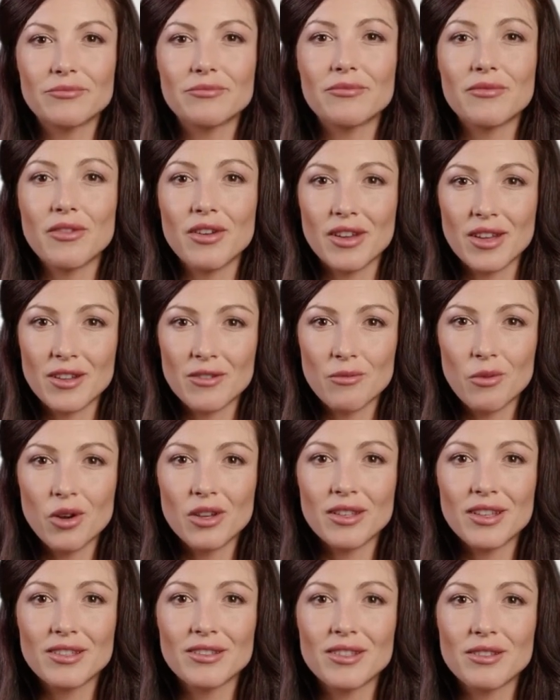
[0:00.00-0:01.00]
For the
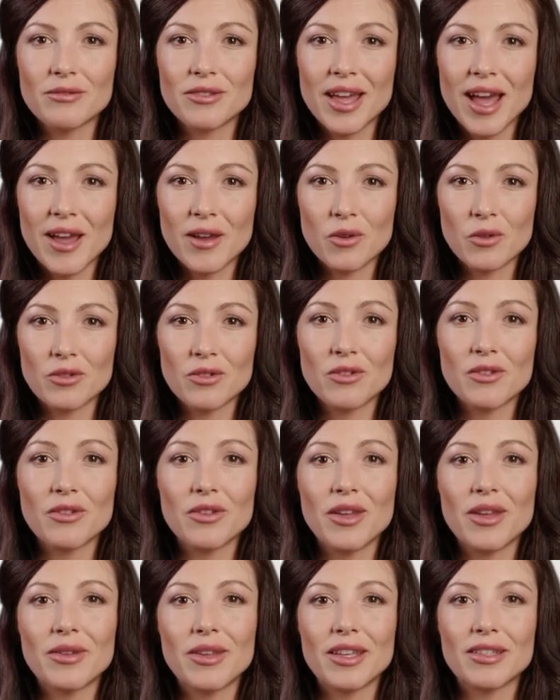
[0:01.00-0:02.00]
avoidance of doubt,
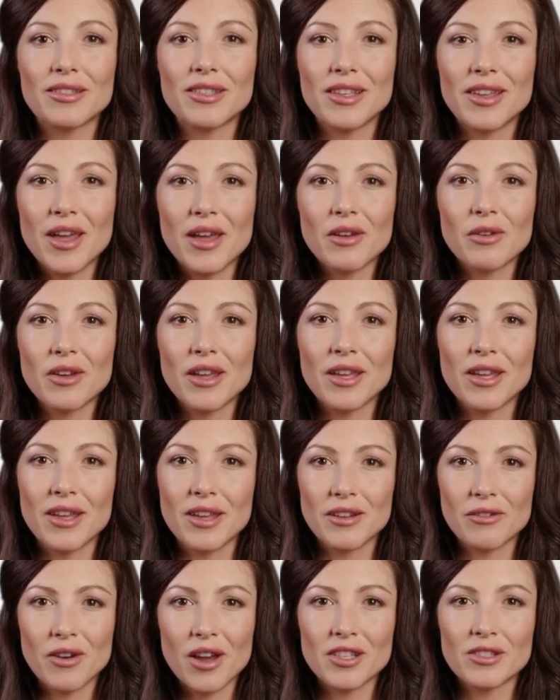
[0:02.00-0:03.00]
you need to know that
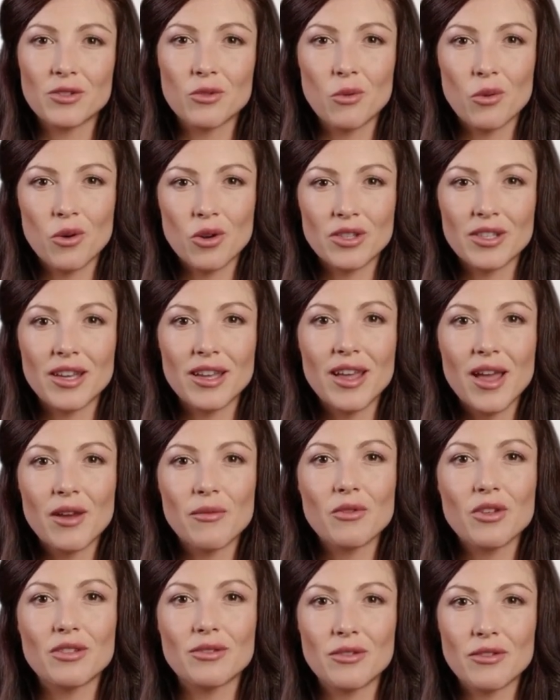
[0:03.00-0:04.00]
universal credit
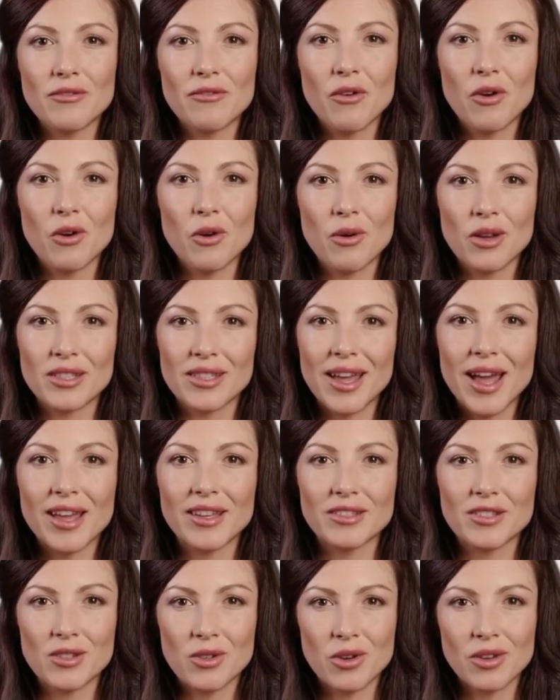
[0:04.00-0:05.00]
covers the following
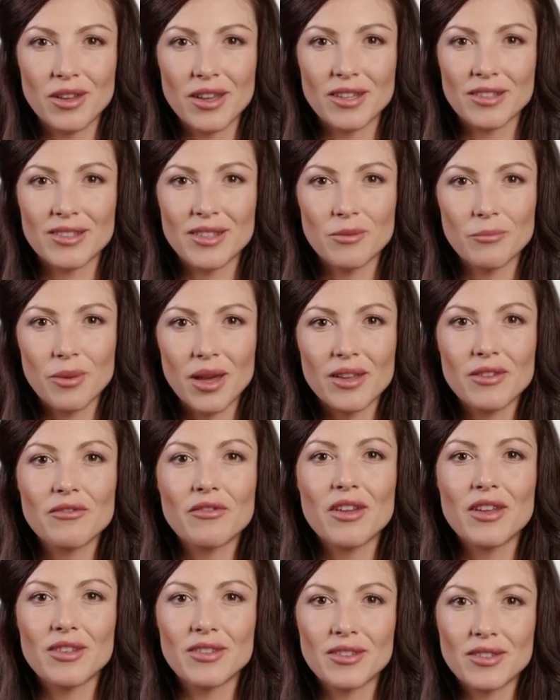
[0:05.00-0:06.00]
tax credits and
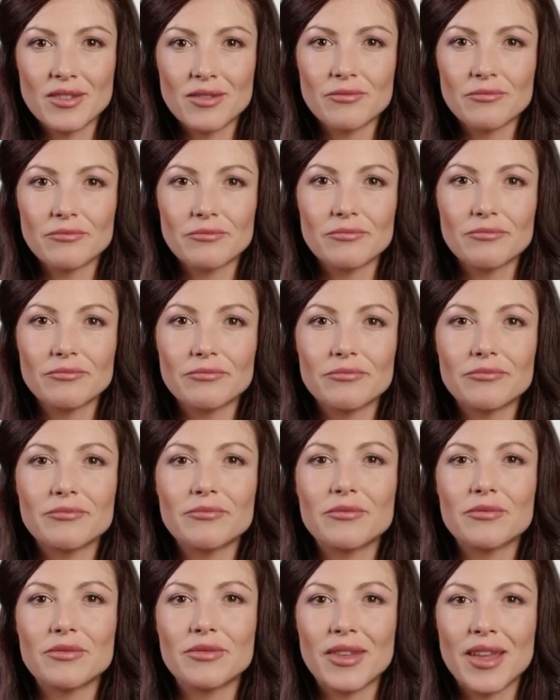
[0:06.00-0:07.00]
benefits
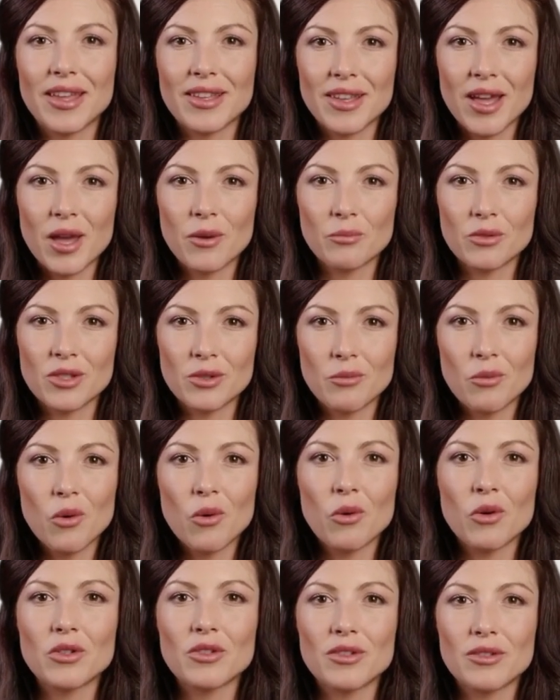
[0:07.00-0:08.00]
income
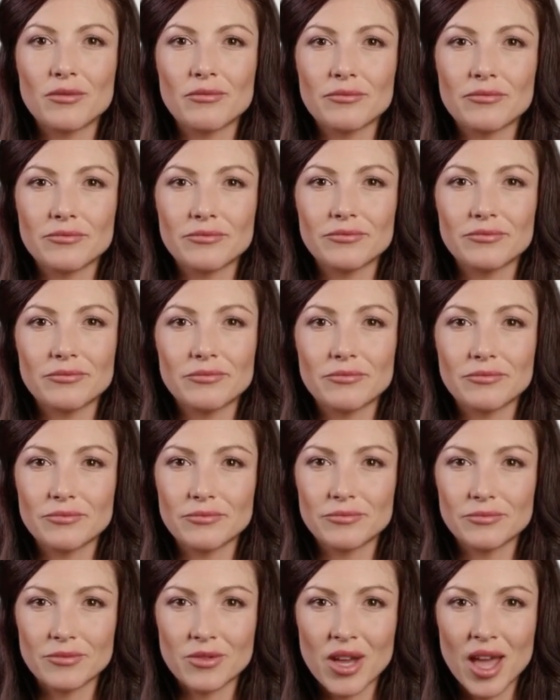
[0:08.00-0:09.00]
support,
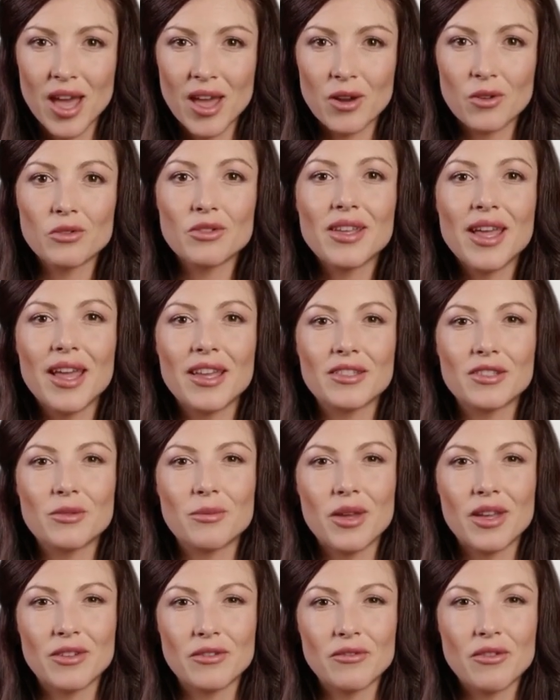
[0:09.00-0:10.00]
child tax
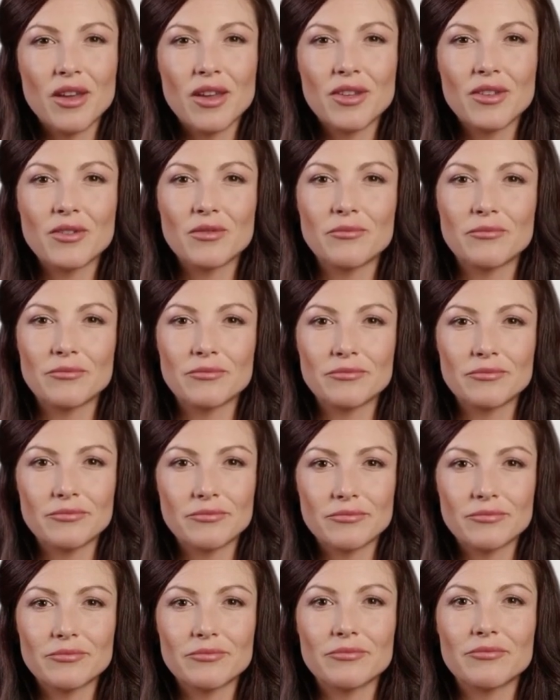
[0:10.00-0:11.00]
benefit,
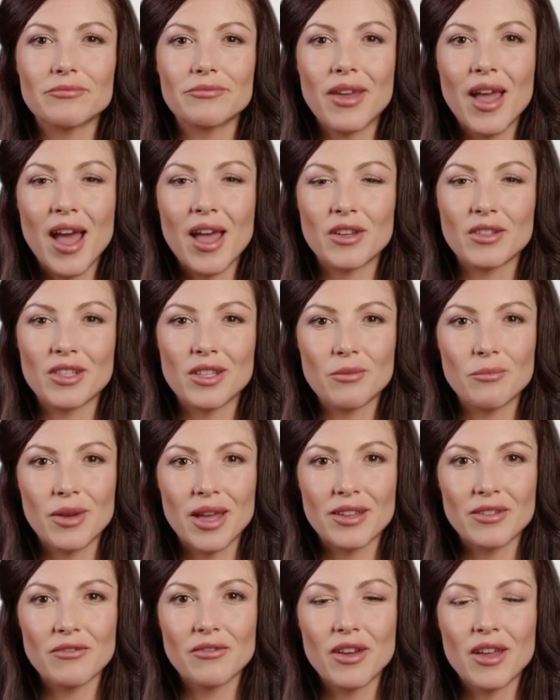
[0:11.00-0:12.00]
housing
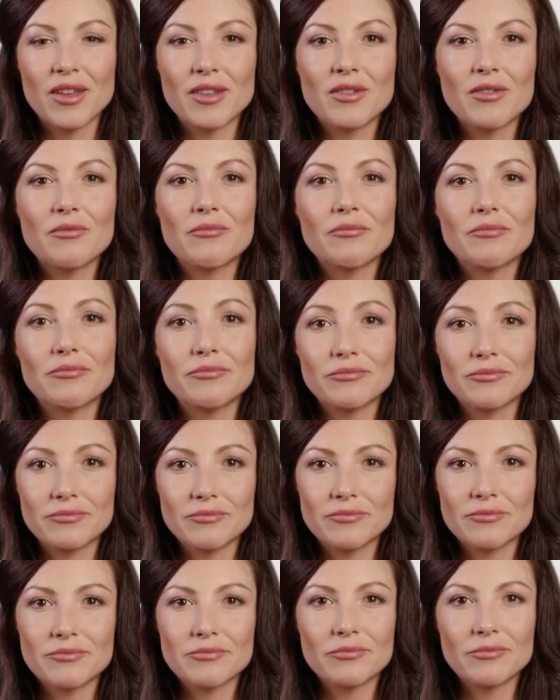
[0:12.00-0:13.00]
benefit,
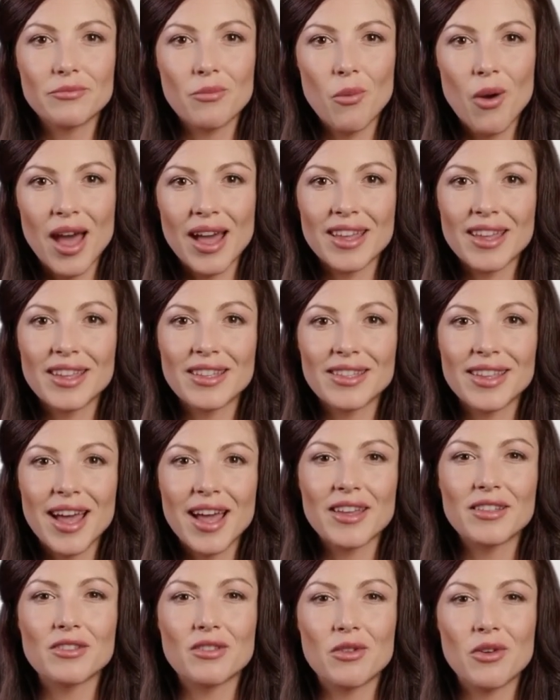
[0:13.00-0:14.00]
working
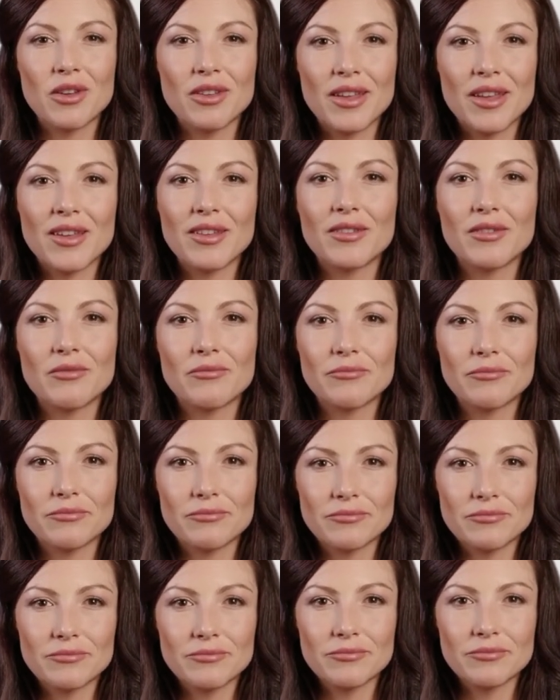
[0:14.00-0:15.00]
tax credit,
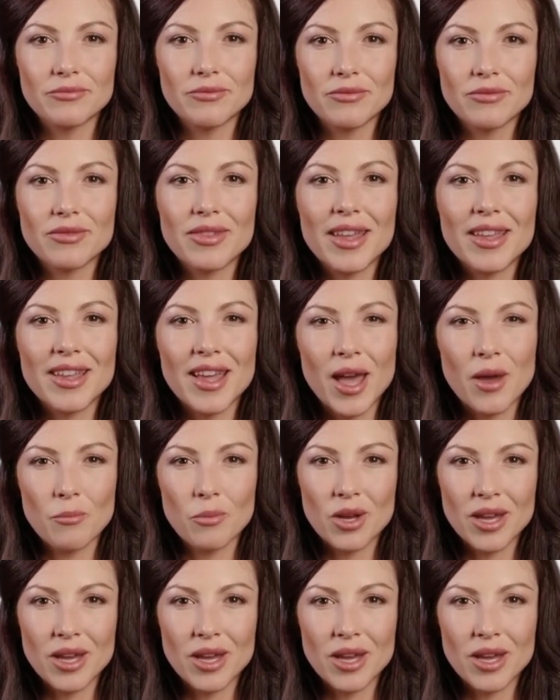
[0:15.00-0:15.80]
income